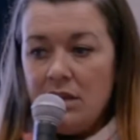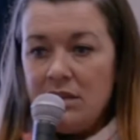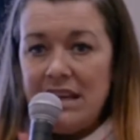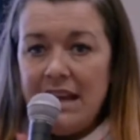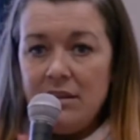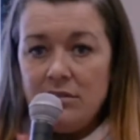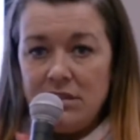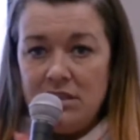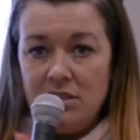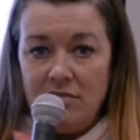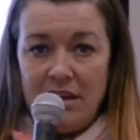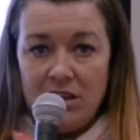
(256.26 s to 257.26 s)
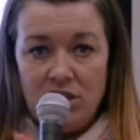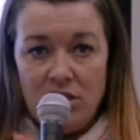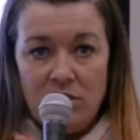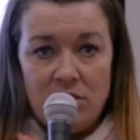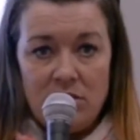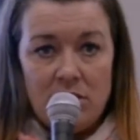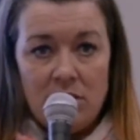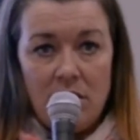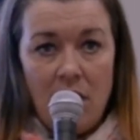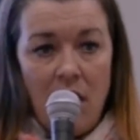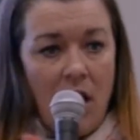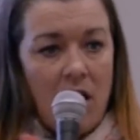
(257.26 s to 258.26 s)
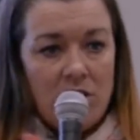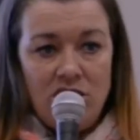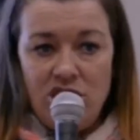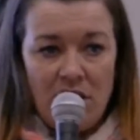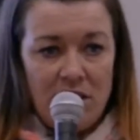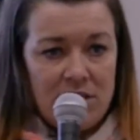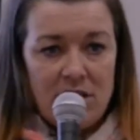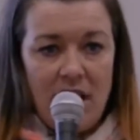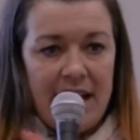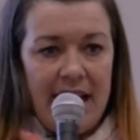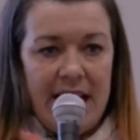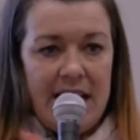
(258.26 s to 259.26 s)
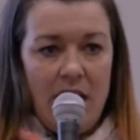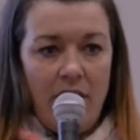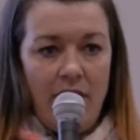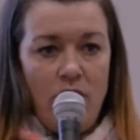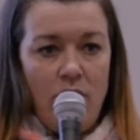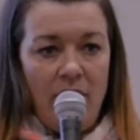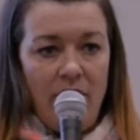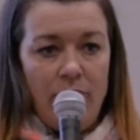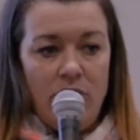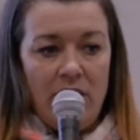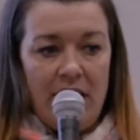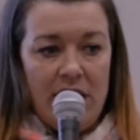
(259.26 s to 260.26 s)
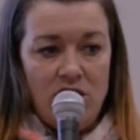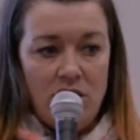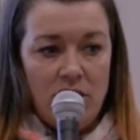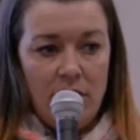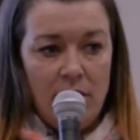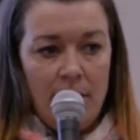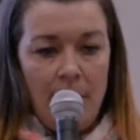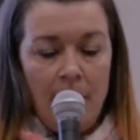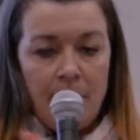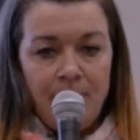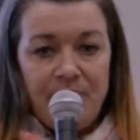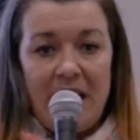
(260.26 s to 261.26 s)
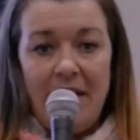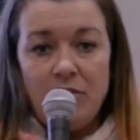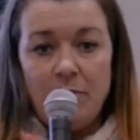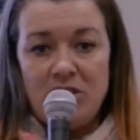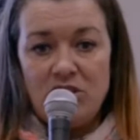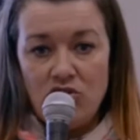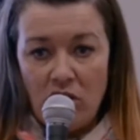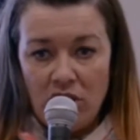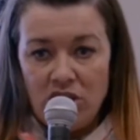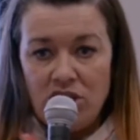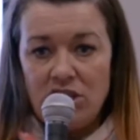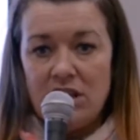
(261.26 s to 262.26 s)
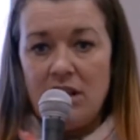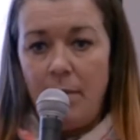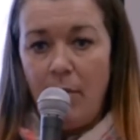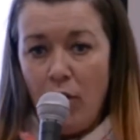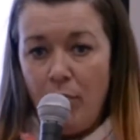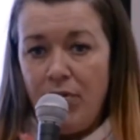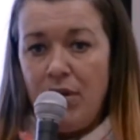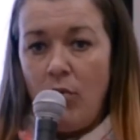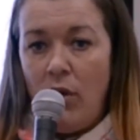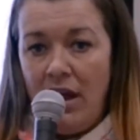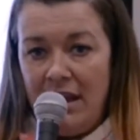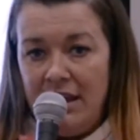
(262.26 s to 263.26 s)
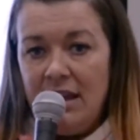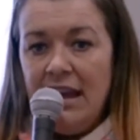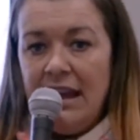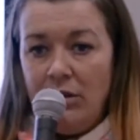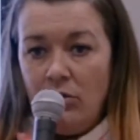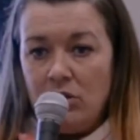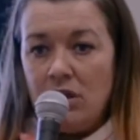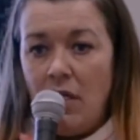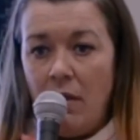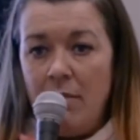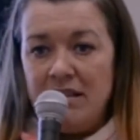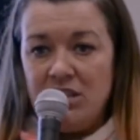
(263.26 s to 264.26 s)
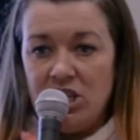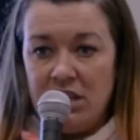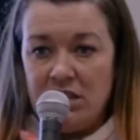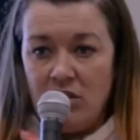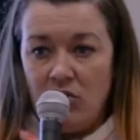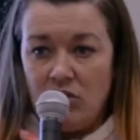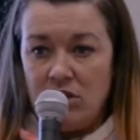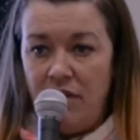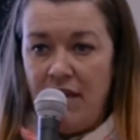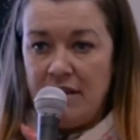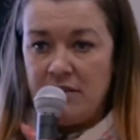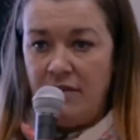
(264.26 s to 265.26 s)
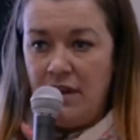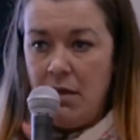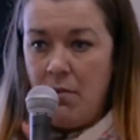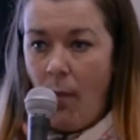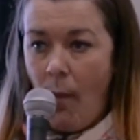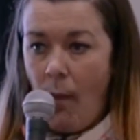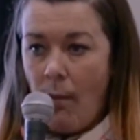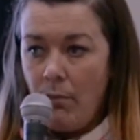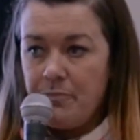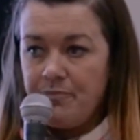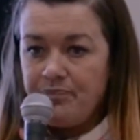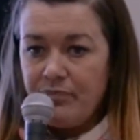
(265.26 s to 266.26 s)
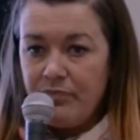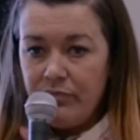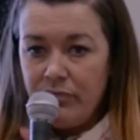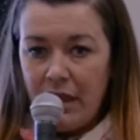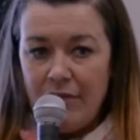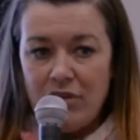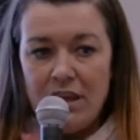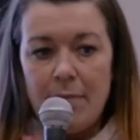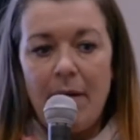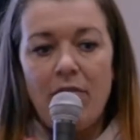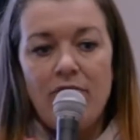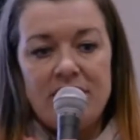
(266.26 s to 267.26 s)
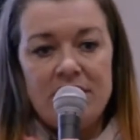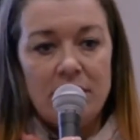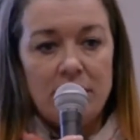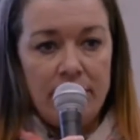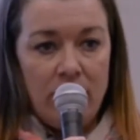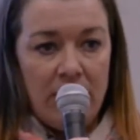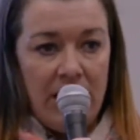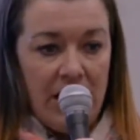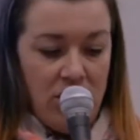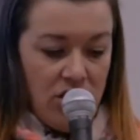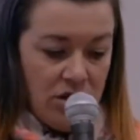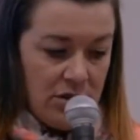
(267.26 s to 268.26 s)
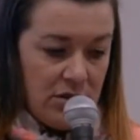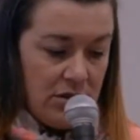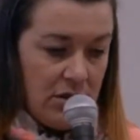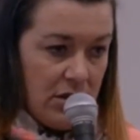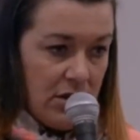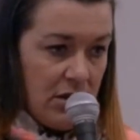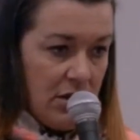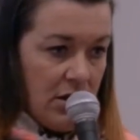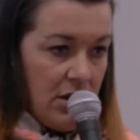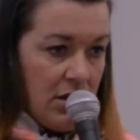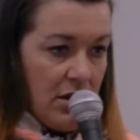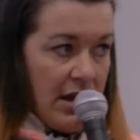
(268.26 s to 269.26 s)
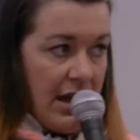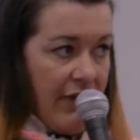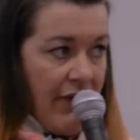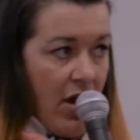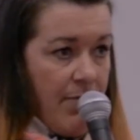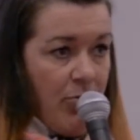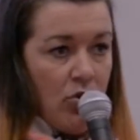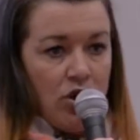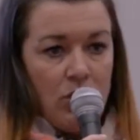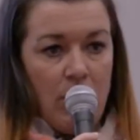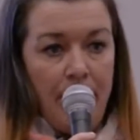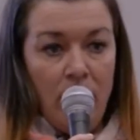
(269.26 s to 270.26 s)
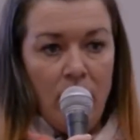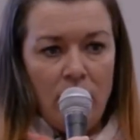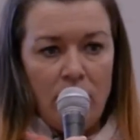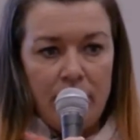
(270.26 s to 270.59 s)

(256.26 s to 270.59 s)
Sales interactions are just like any other form of communication. They have to be structured in an appropriate way in order that the message gets across effectively. If you think about written communications, if I bought you a book